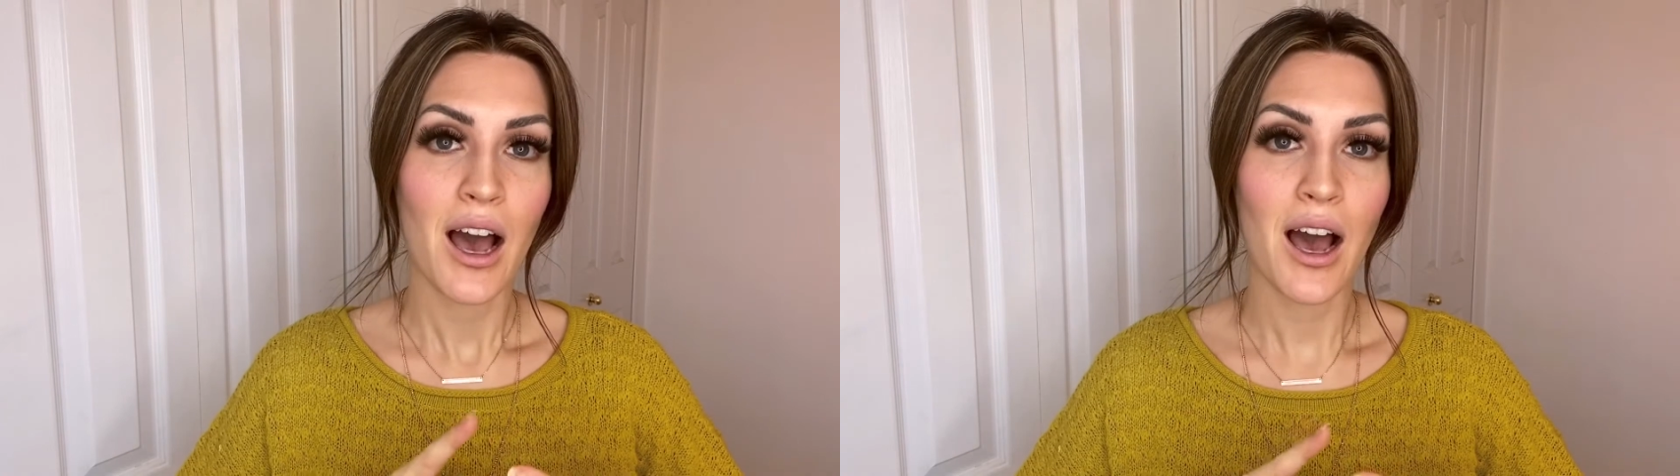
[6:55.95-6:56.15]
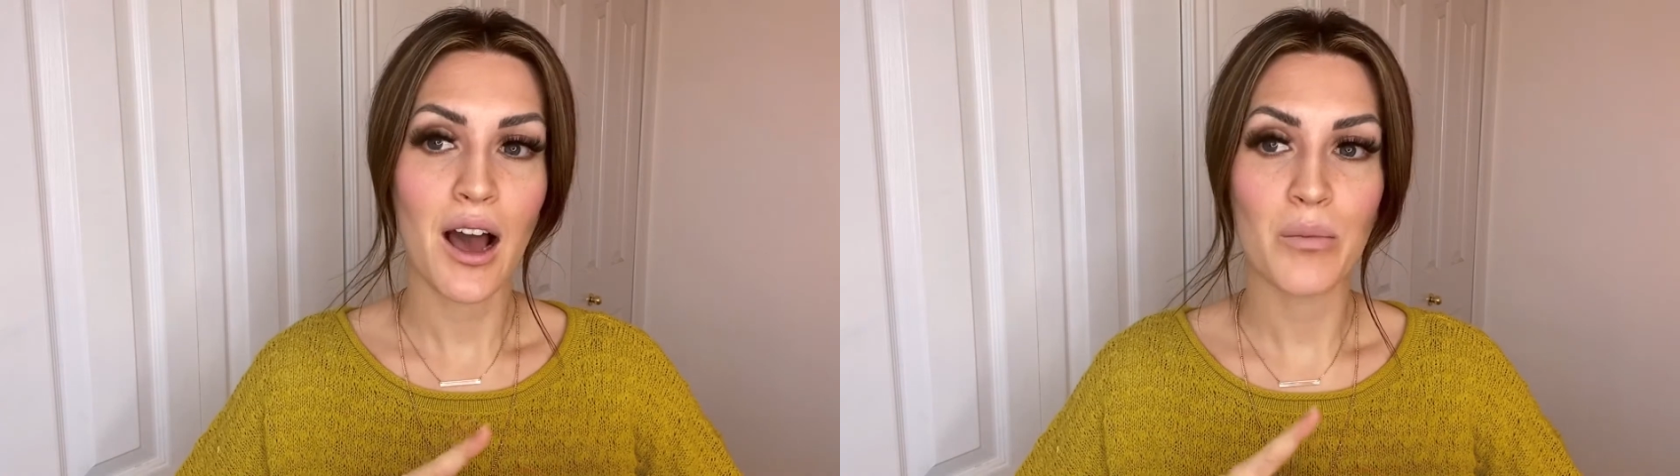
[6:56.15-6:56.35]

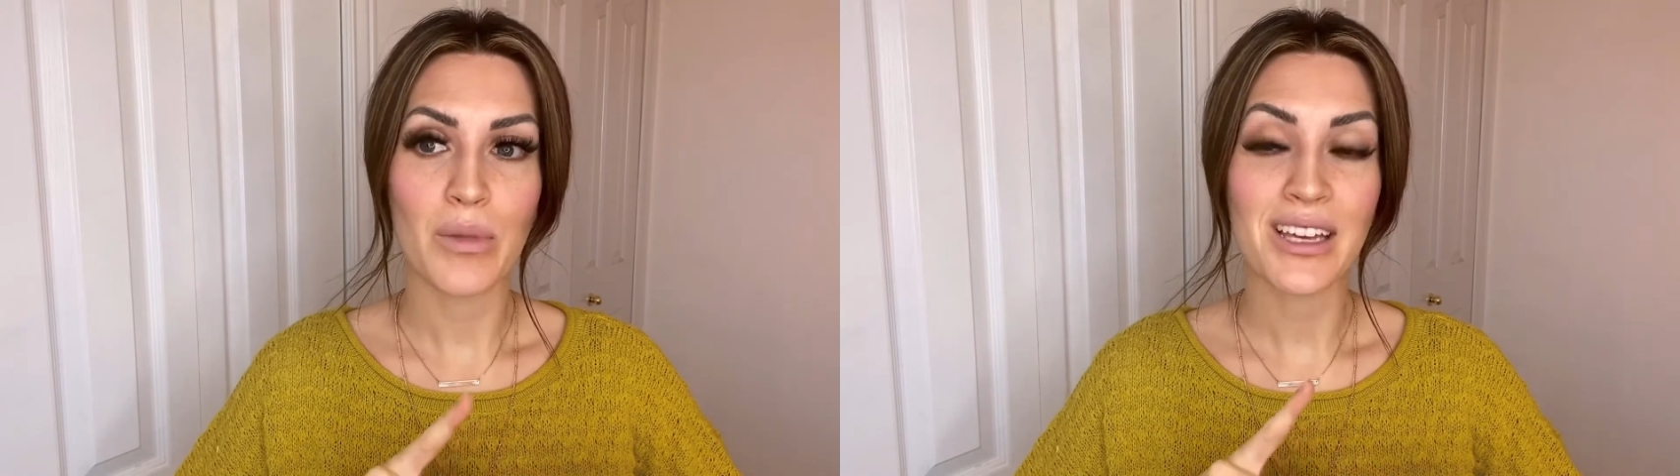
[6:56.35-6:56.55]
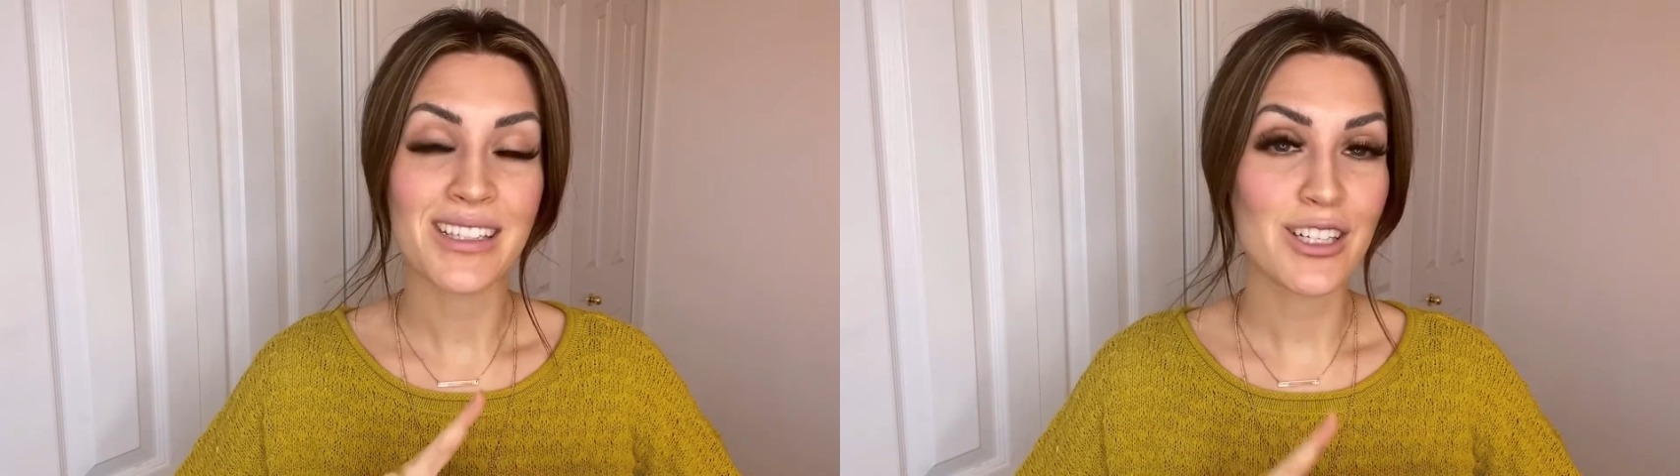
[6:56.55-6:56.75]

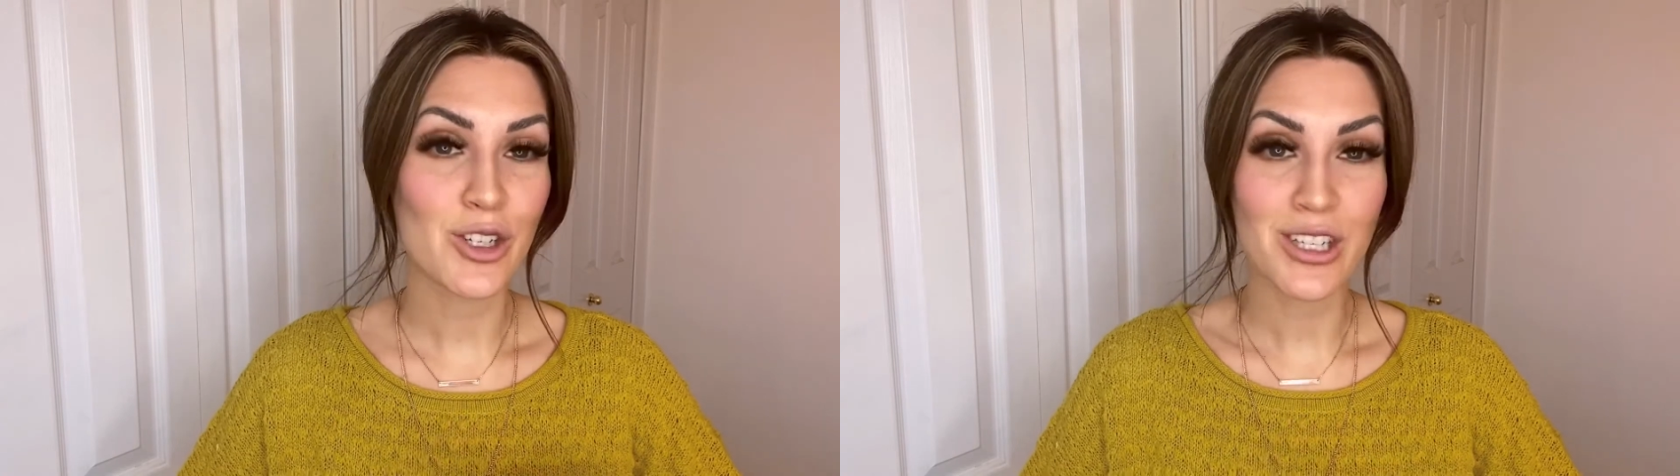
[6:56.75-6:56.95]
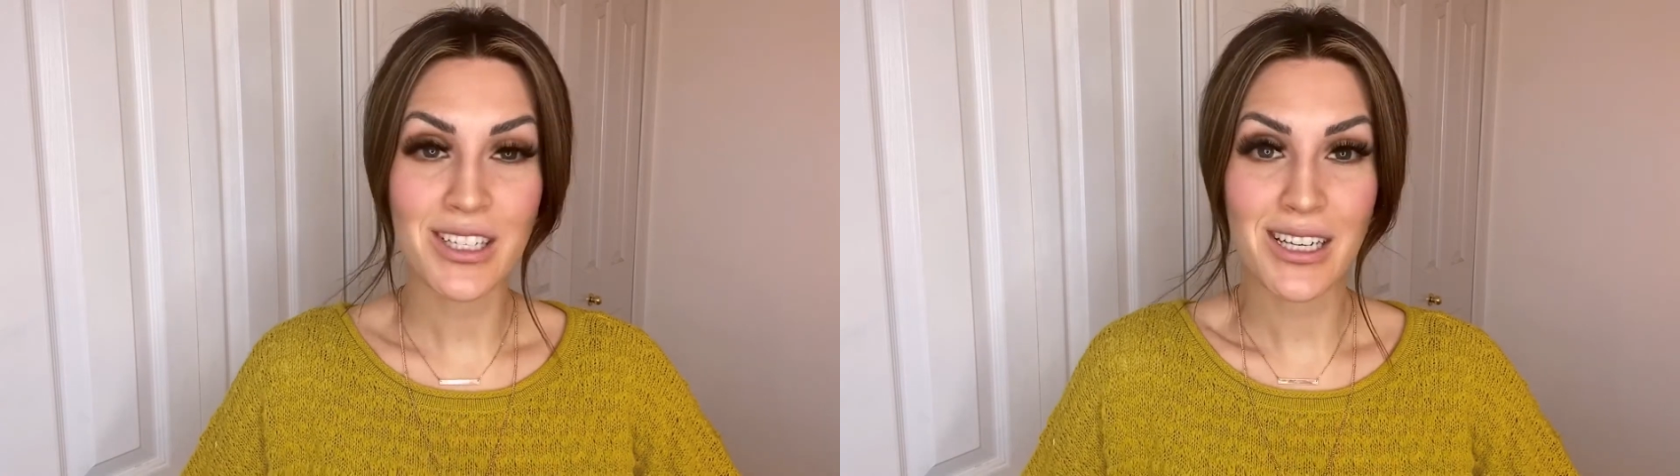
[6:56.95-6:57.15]
Is it
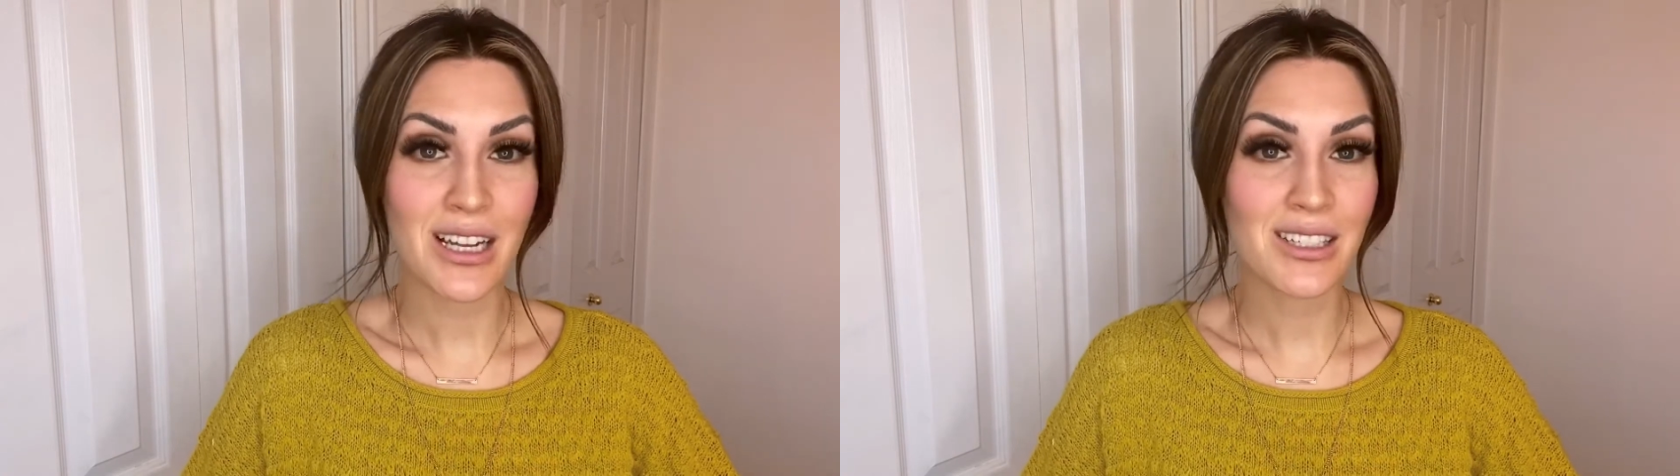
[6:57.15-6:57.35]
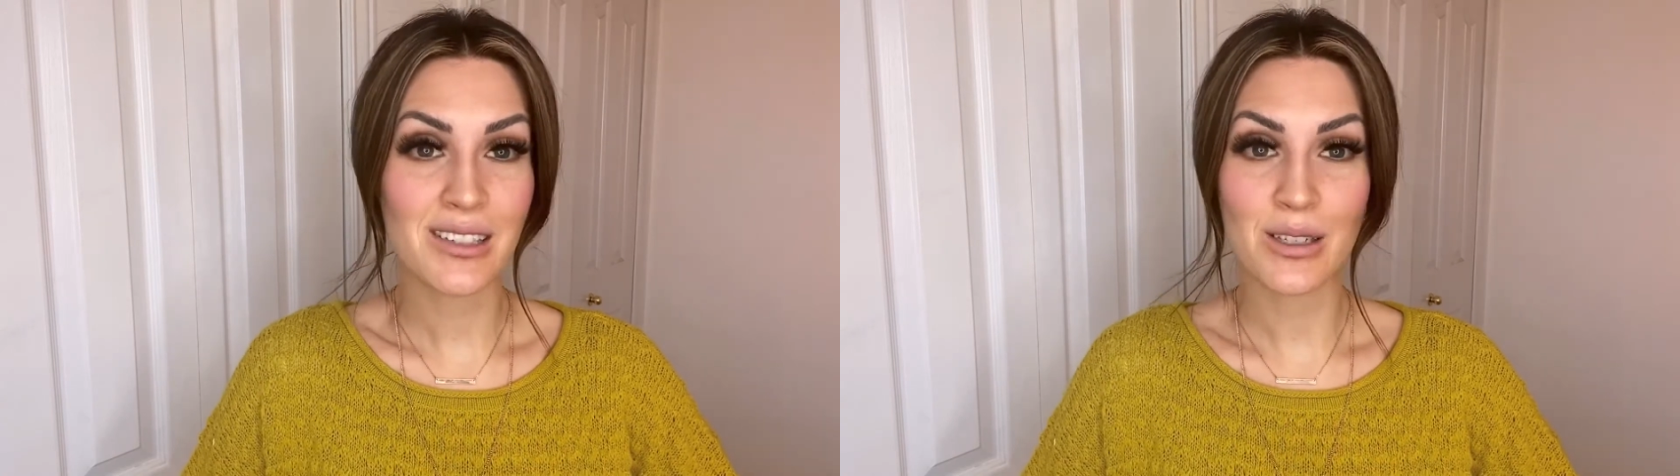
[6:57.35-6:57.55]

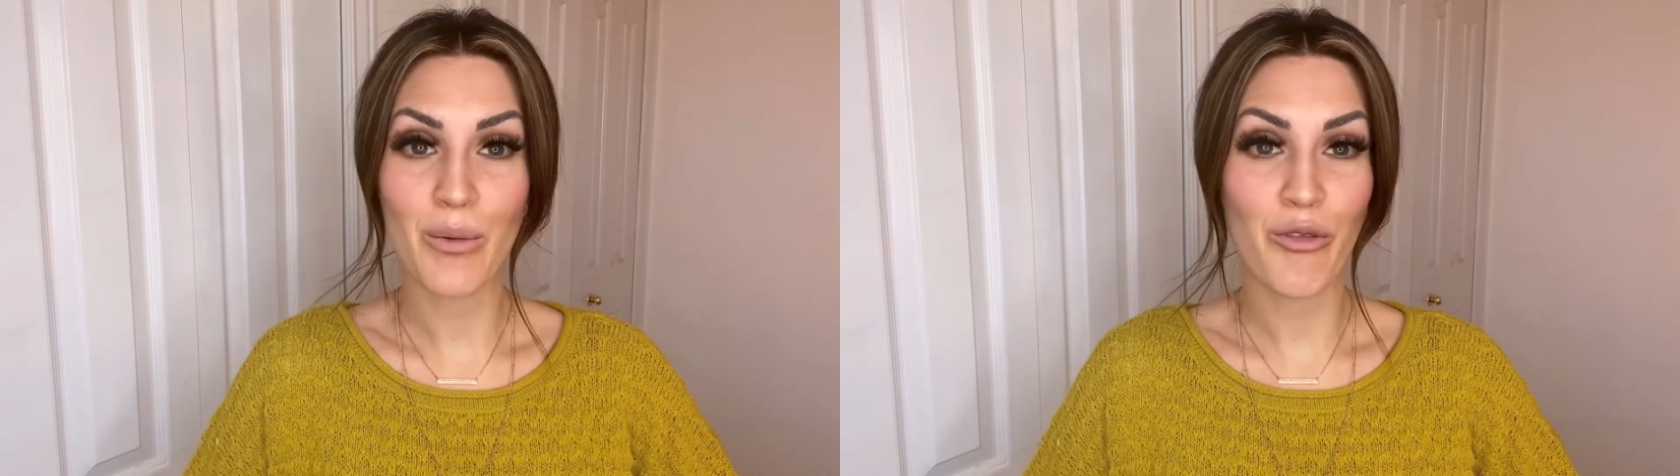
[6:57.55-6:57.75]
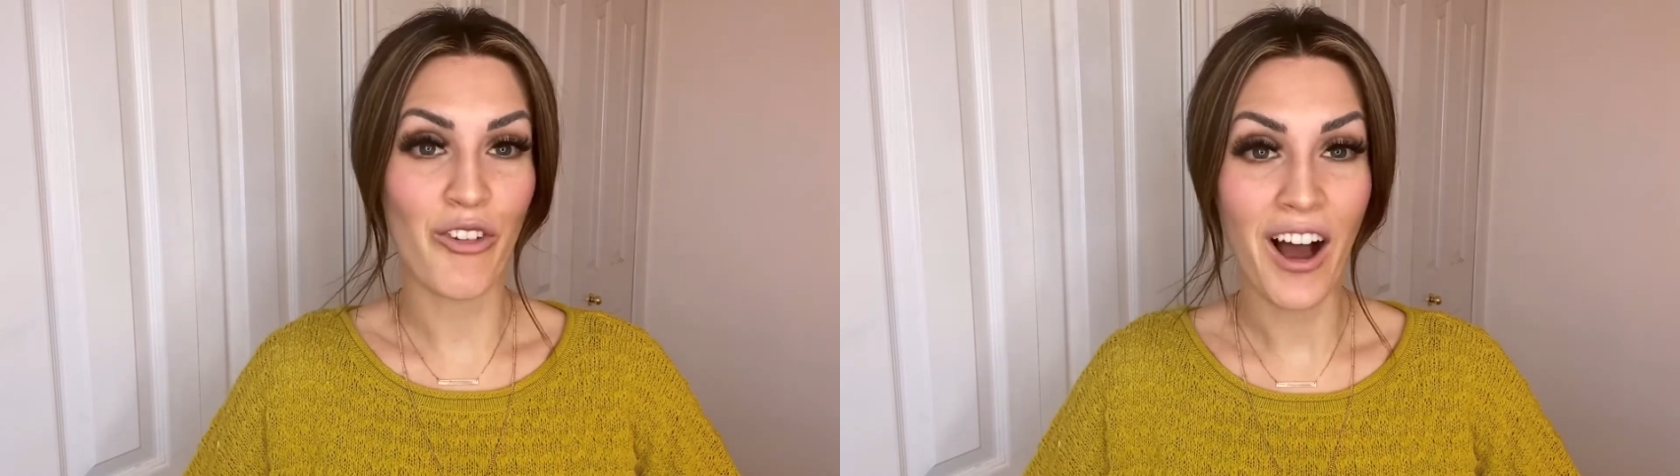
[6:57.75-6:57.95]
just
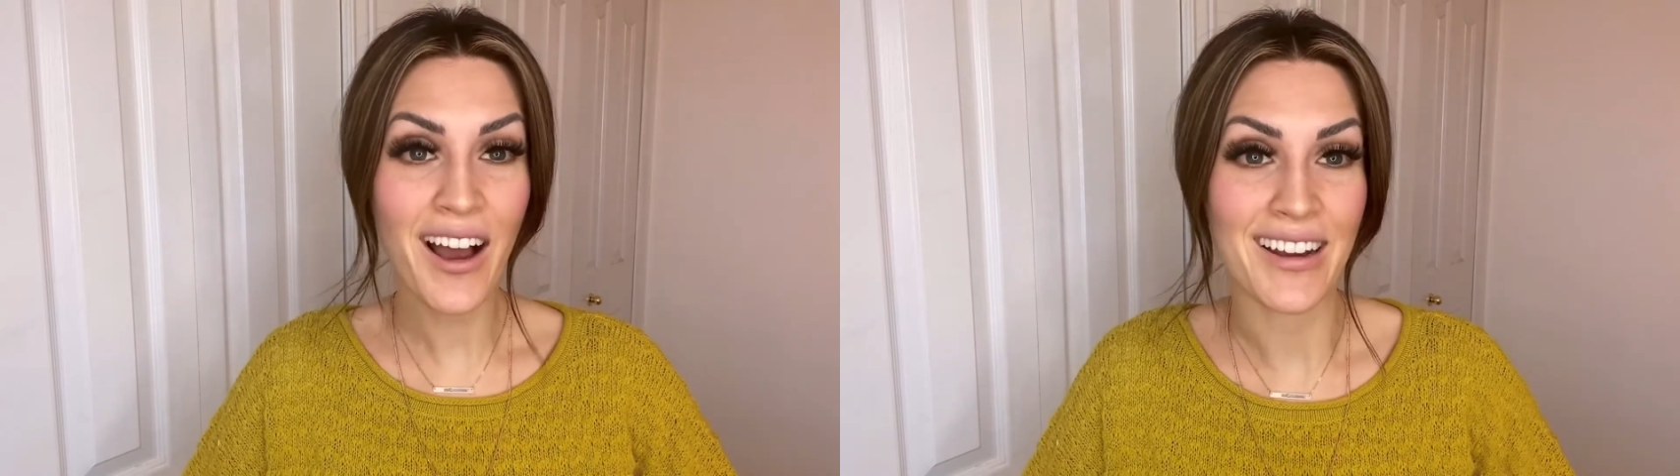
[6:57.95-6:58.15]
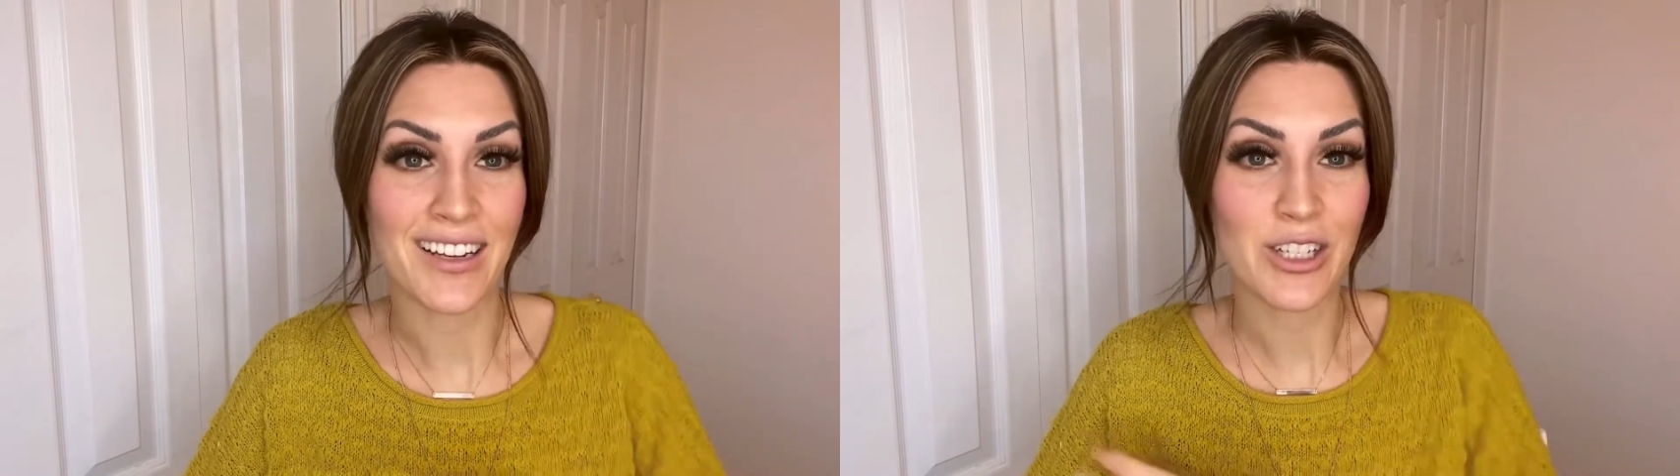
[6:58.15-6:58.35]
some fun,